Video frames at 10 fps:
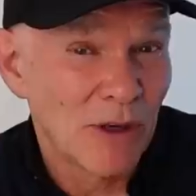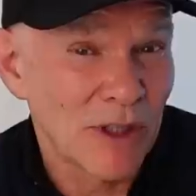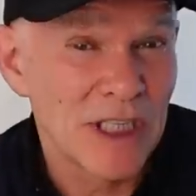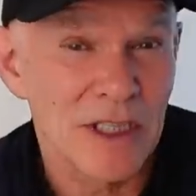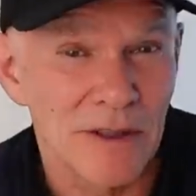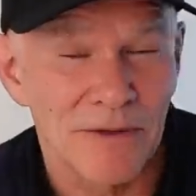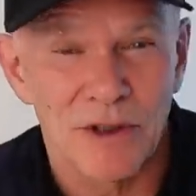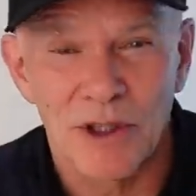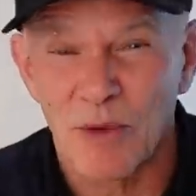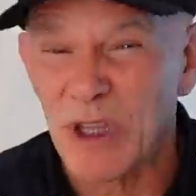look into the
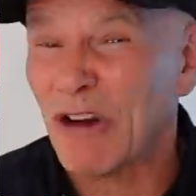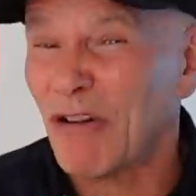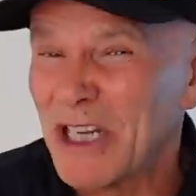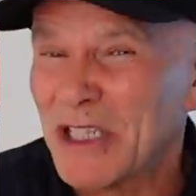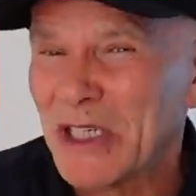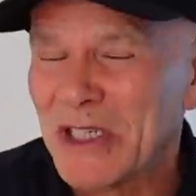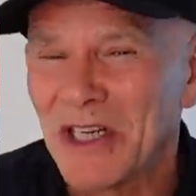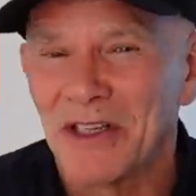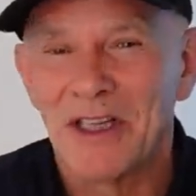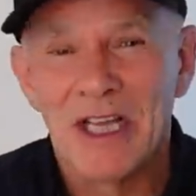future with great
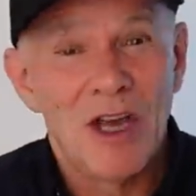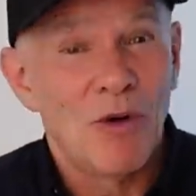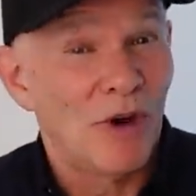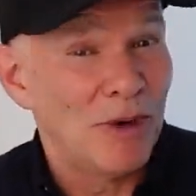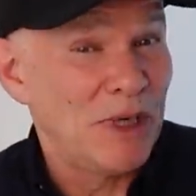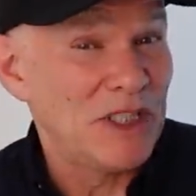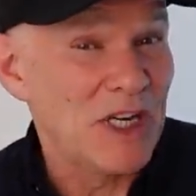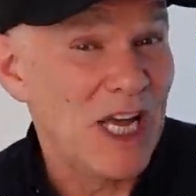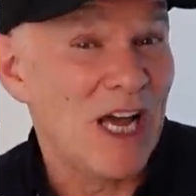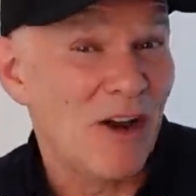detail, what it means
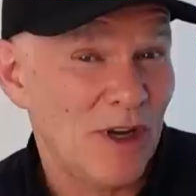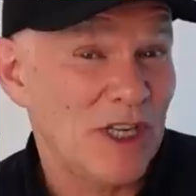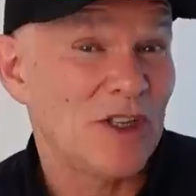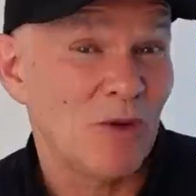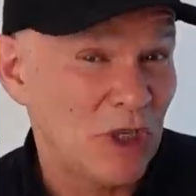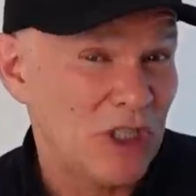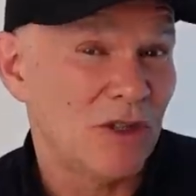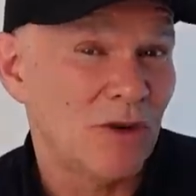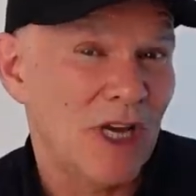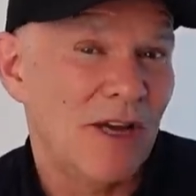now is that we
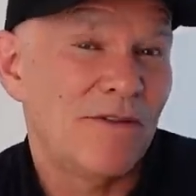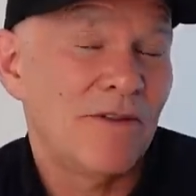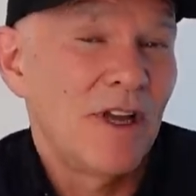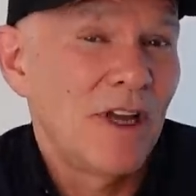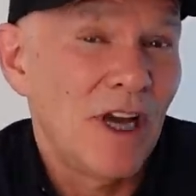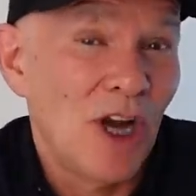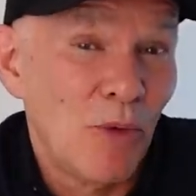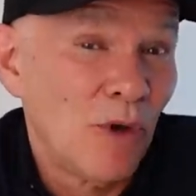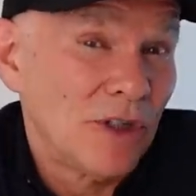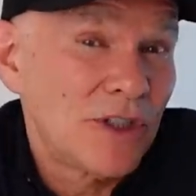do have a
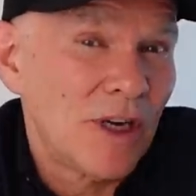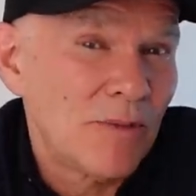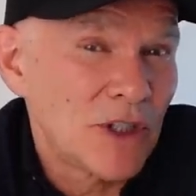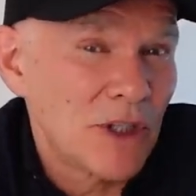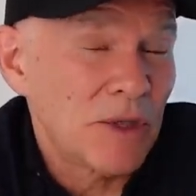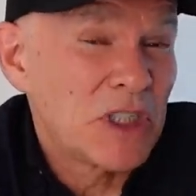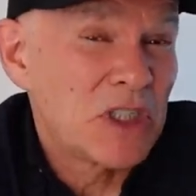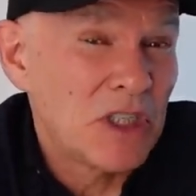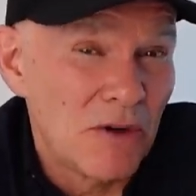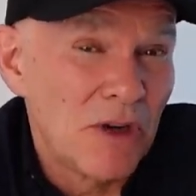World Championship, a
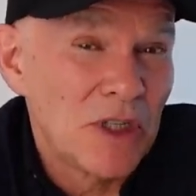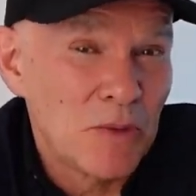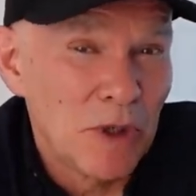serious